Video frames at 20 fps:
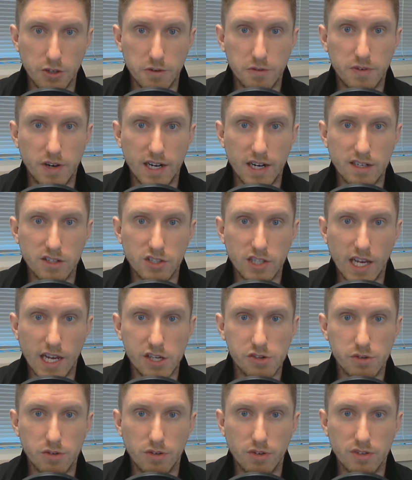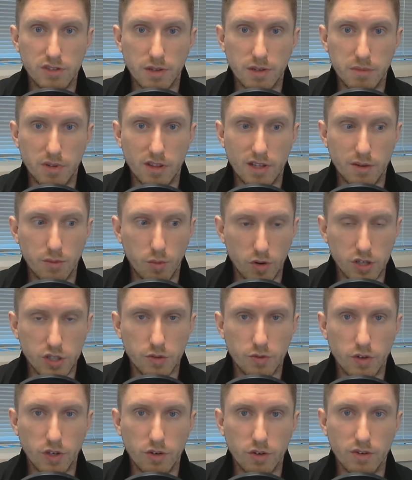you find a schedule and something that
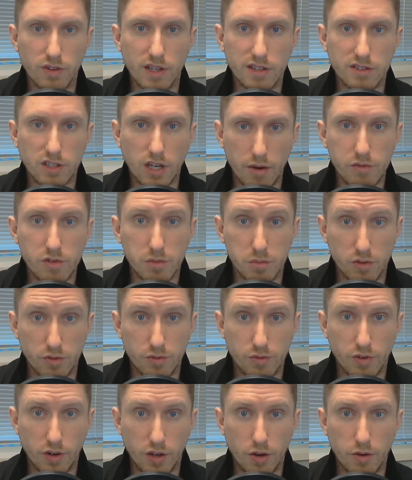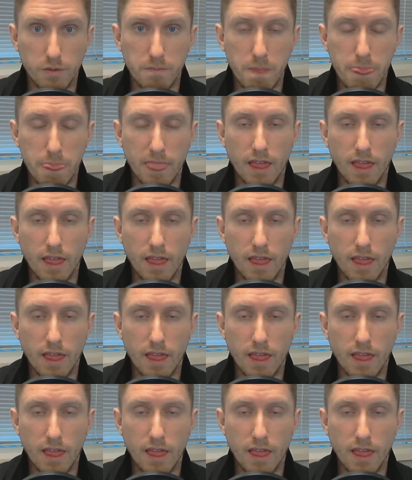works for you and that's comfortable for you.